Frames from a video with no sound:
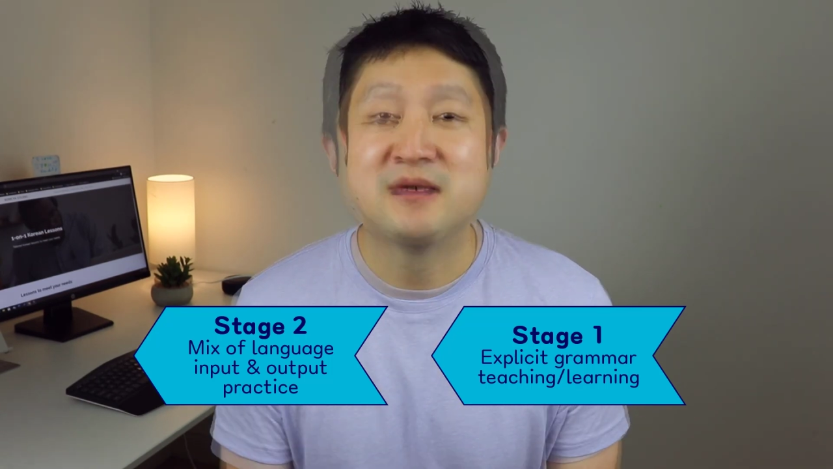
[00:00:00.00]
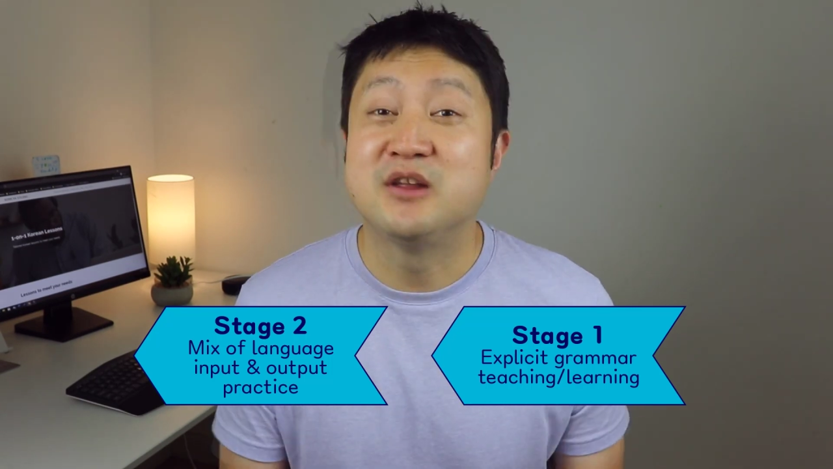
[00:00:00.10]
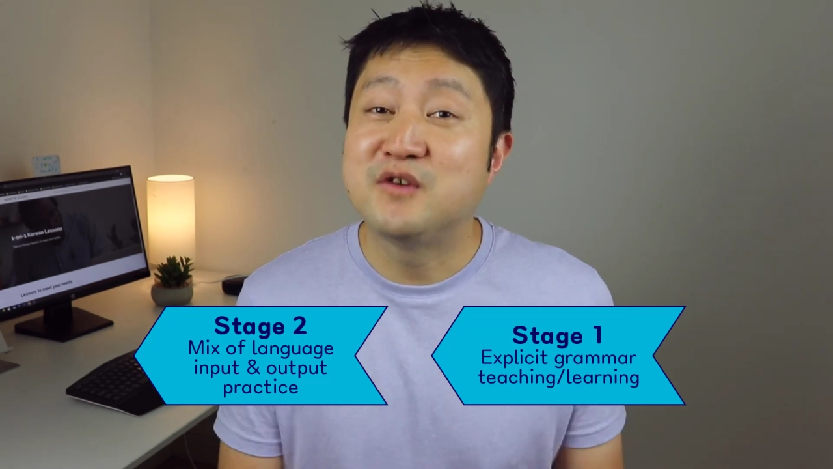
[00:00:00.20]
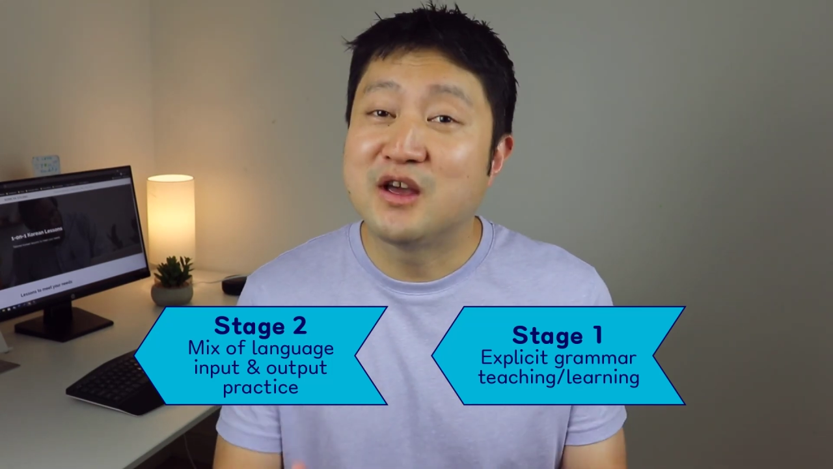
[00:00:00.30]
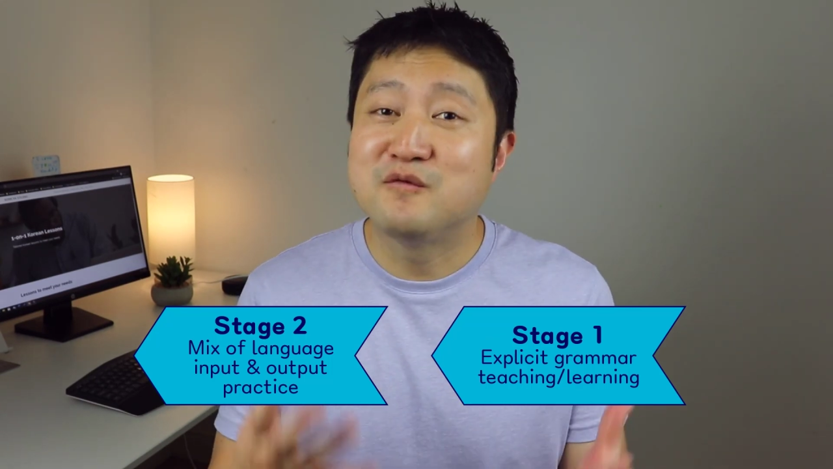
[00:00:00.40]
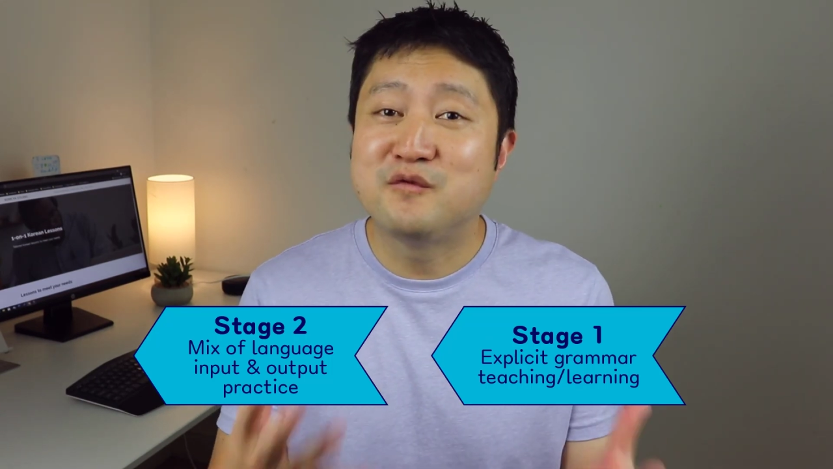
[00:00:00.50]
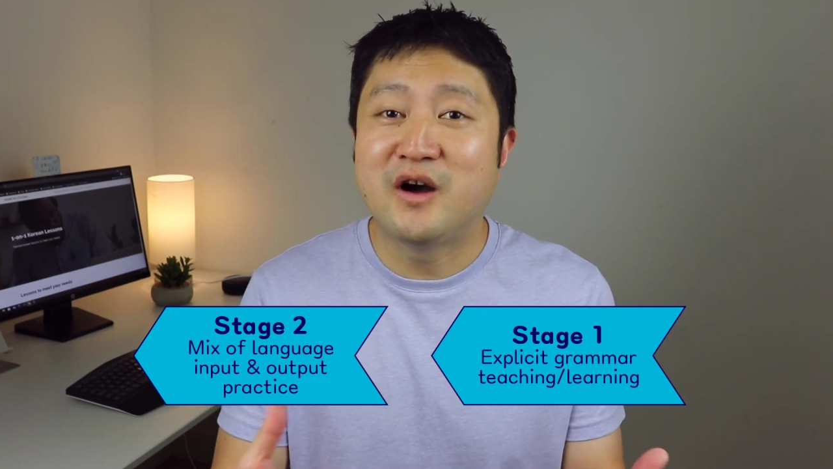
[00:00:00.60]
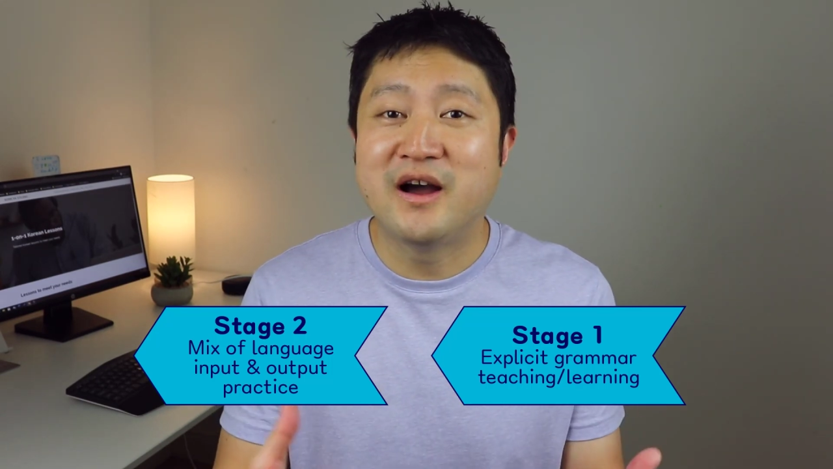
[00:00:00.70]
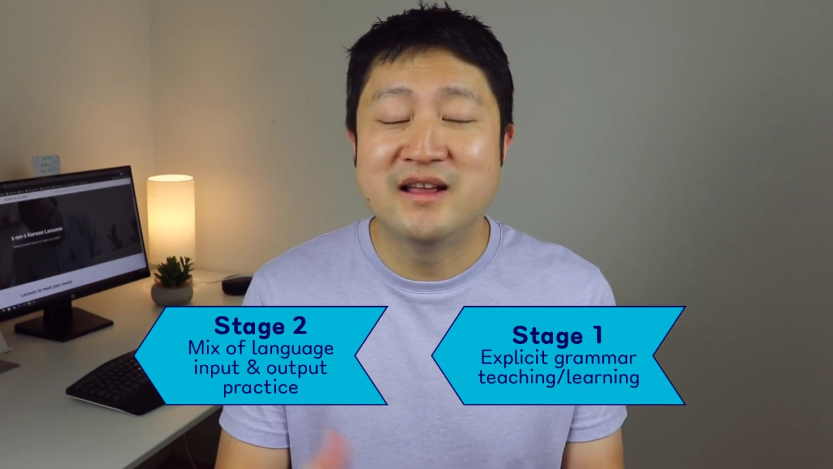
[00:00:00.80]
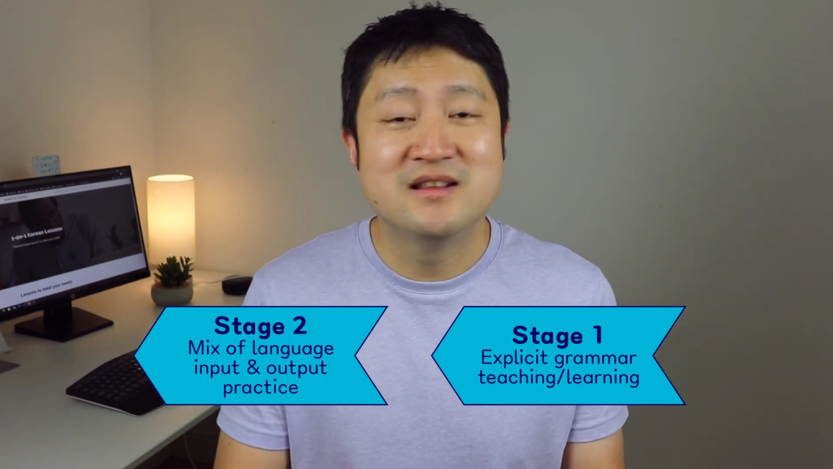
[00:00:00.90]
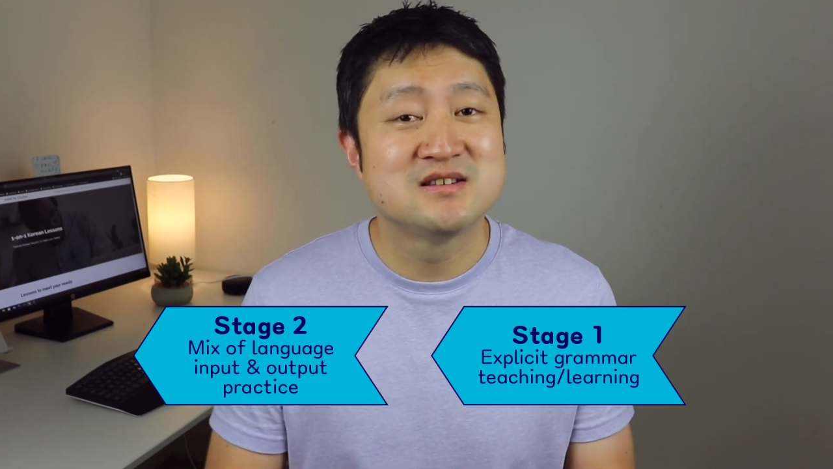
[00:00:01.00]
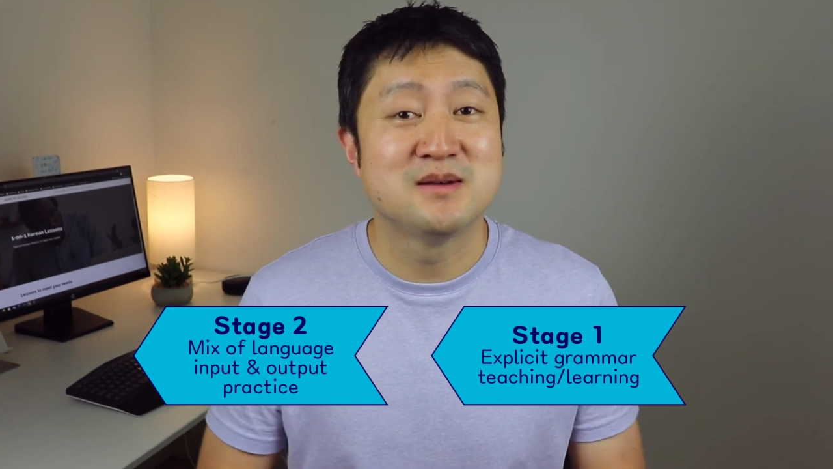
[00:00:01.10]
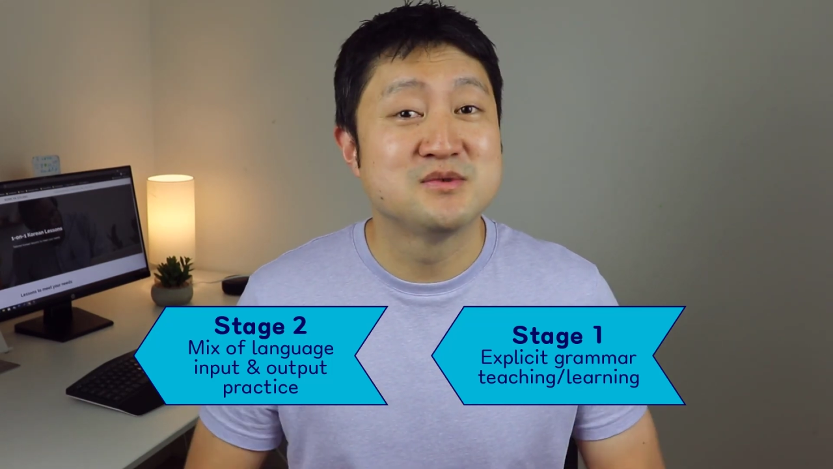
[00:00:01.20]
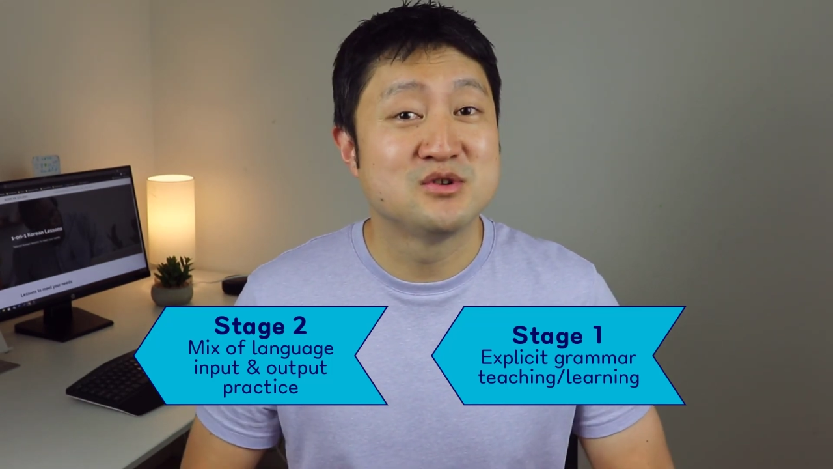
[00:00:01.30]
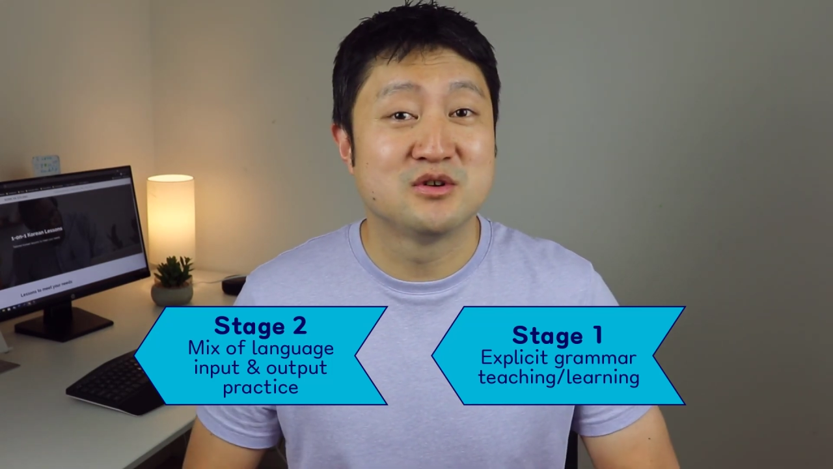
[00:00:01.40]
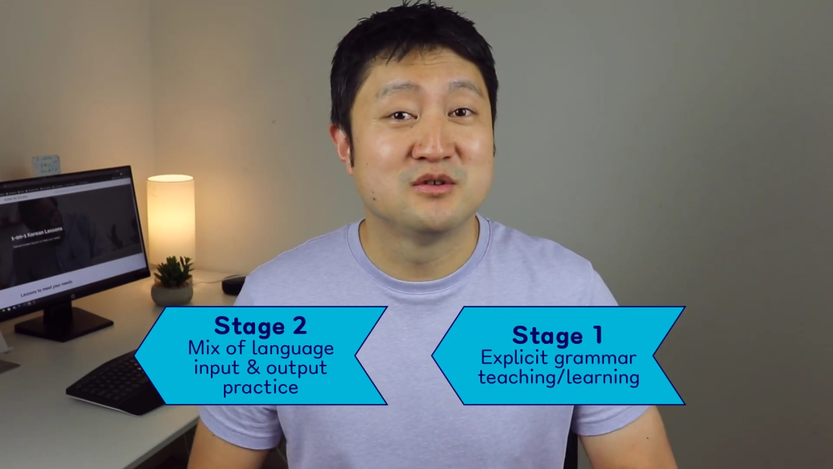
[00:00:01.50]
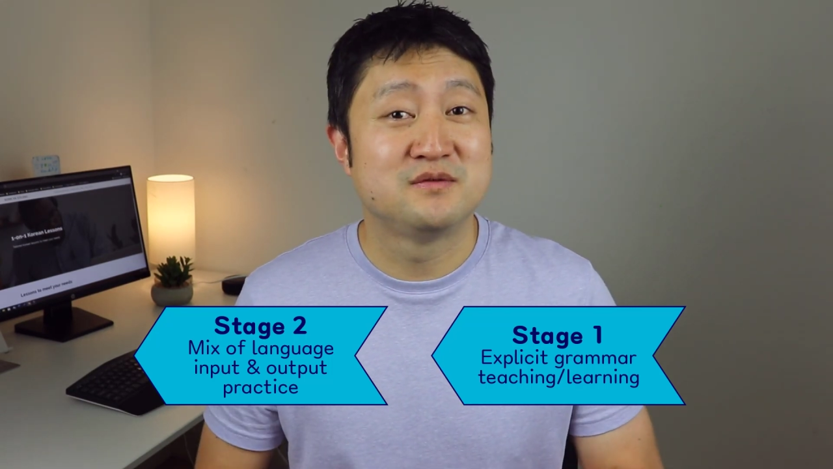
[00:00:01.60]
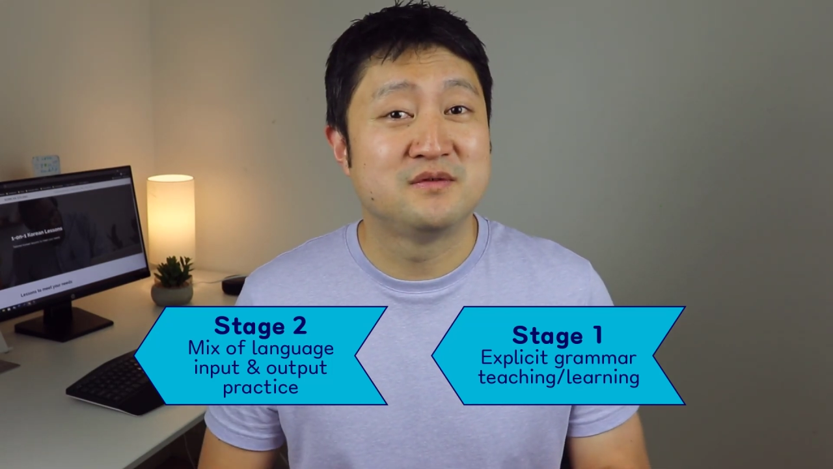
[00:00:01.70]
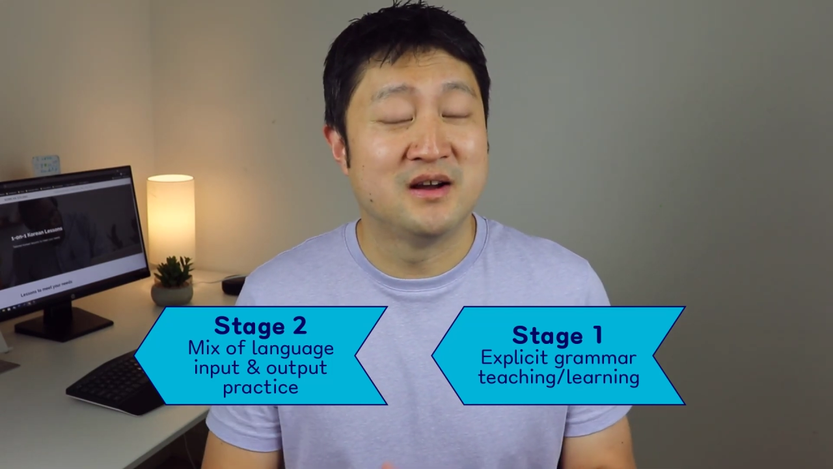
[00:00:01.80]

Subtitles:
But if you can find some sort of